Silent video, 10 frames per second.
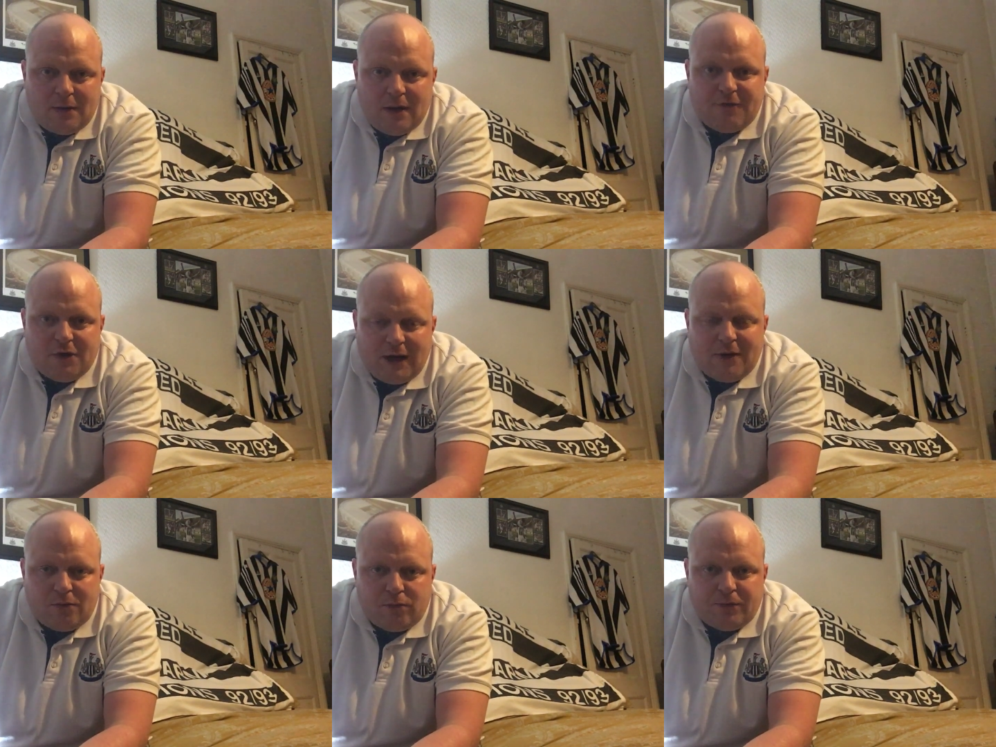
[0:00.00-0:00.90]
if you
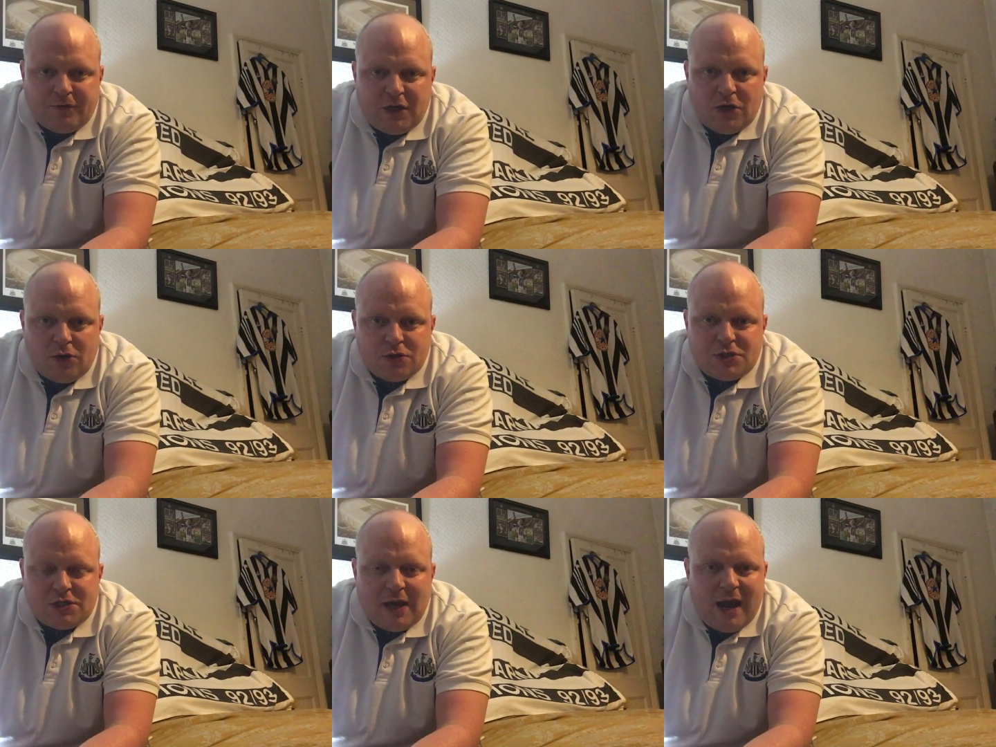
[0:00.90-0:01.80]
like the
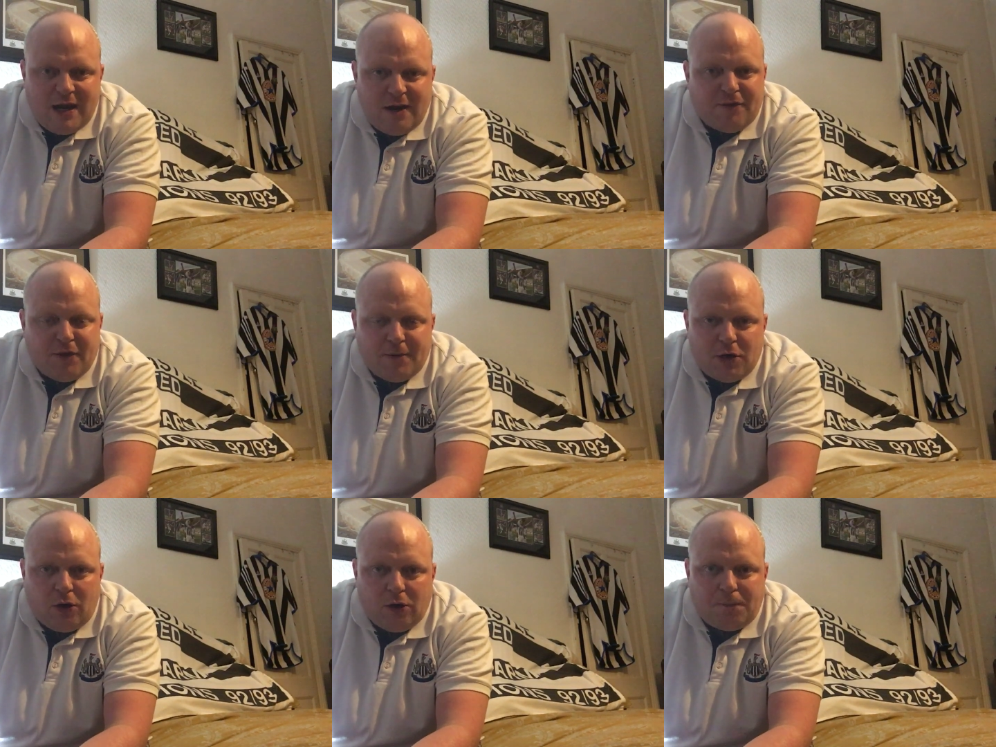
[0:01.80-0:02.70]
videos, any of them at
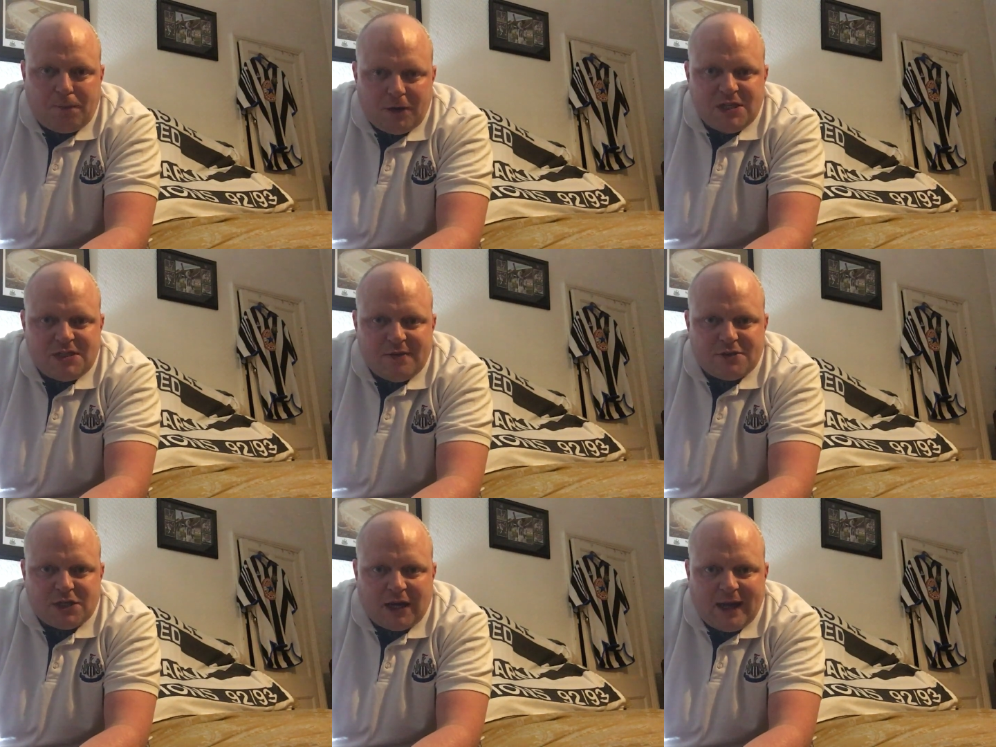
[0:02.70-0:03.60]
all, please give
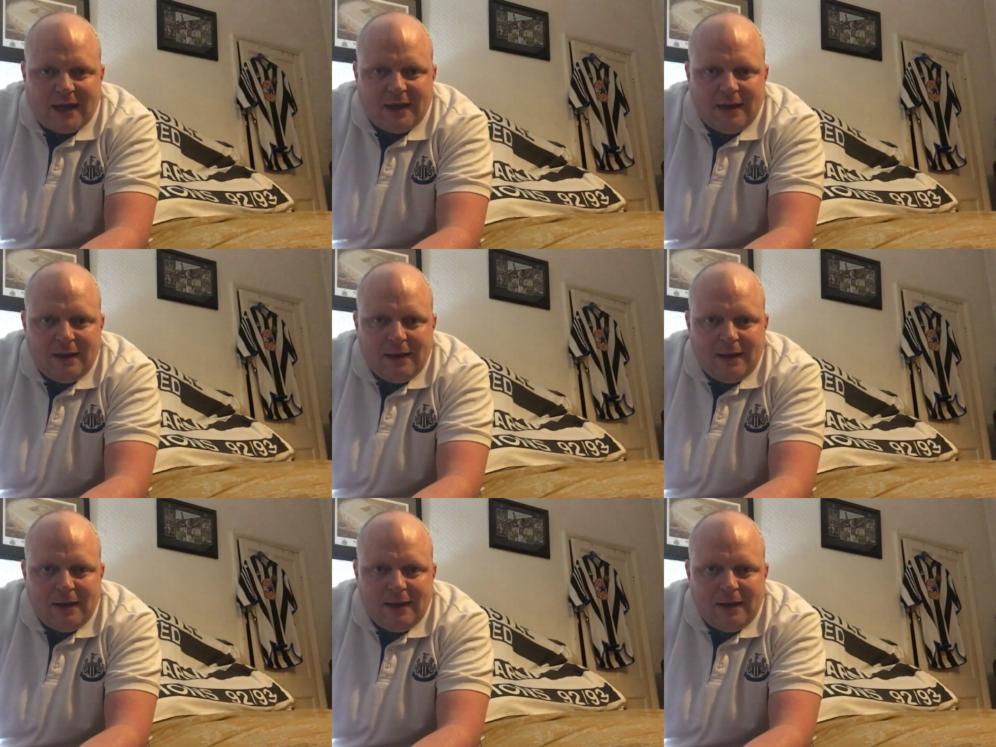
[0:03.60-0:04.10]
us a like.